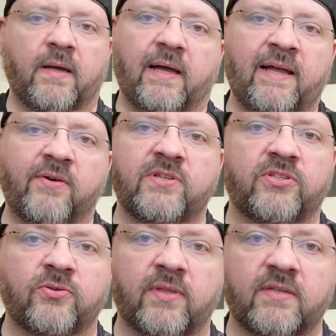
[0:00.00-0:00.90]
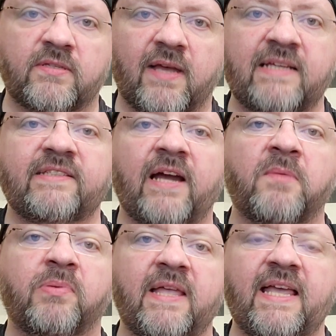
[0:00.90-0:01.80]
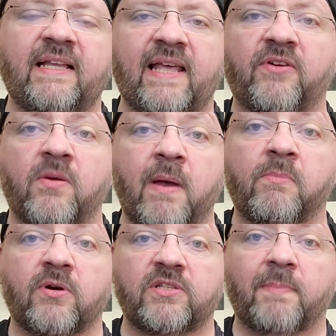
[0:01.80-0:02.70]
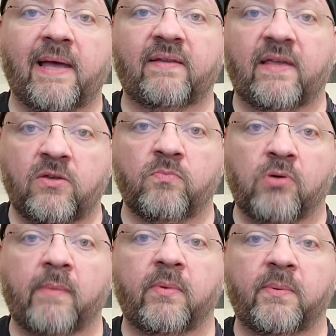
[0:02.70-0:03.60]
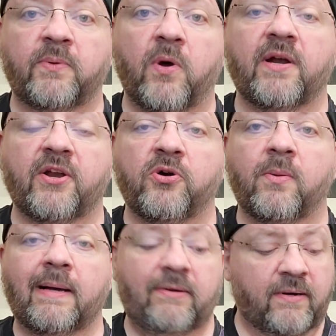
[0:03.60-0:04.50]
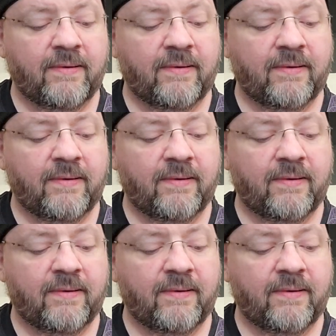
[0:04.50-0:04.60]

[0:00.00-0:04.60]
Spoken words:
I always do this. I start playing, and then I remember a spec that you probably want to know about.